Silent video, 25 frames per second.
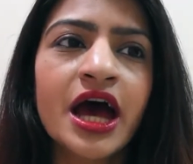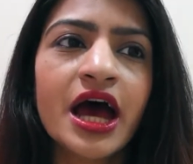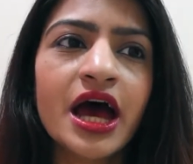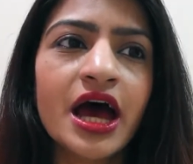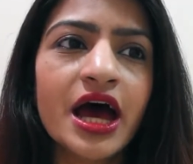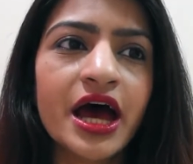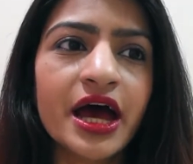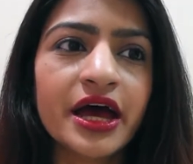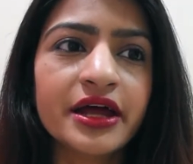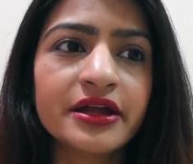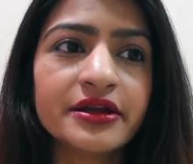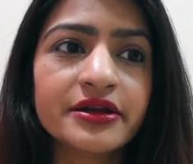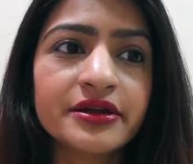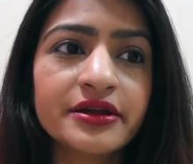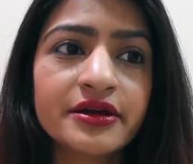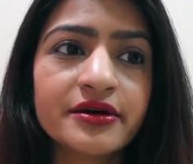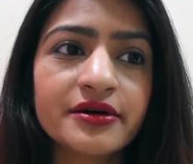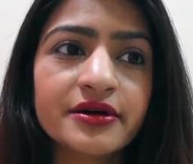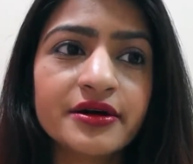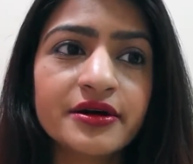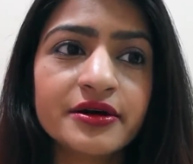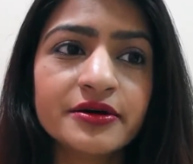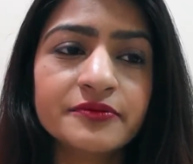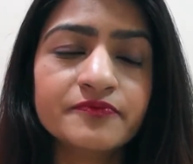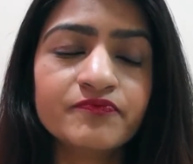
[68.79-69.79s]
and
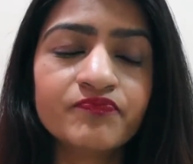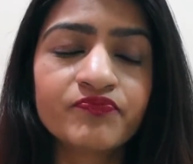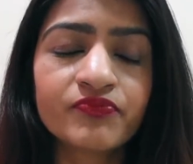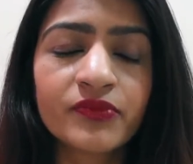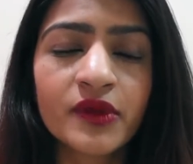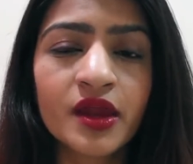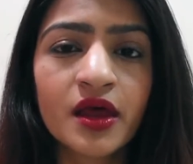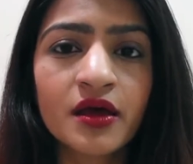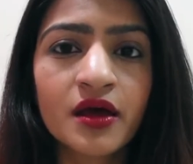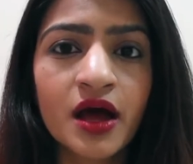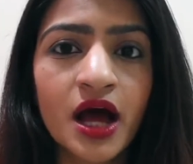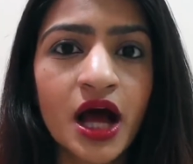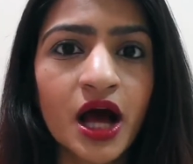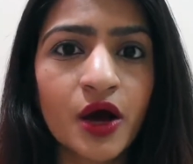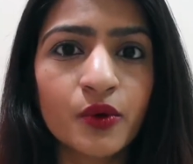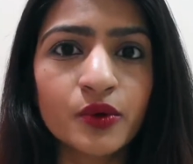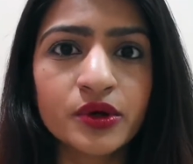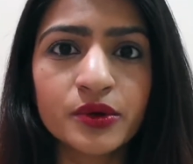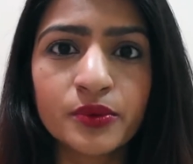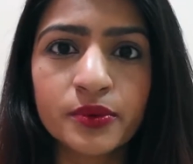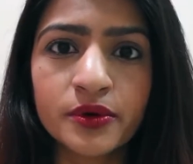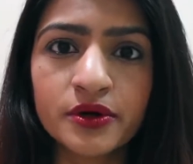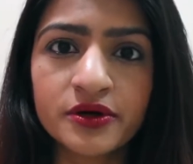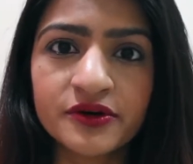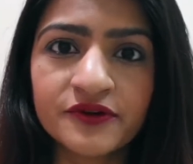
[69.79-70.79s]
how
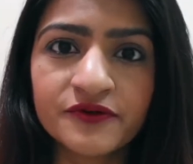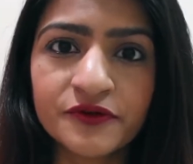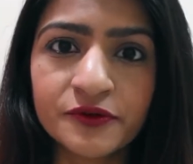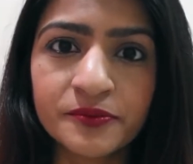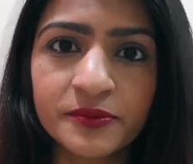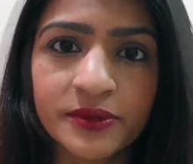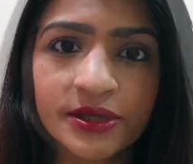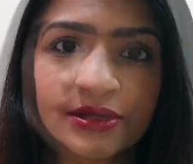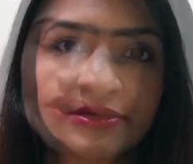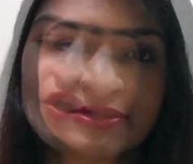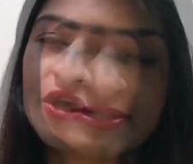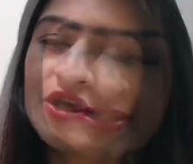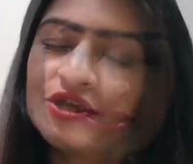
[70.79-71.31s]
it worked for me.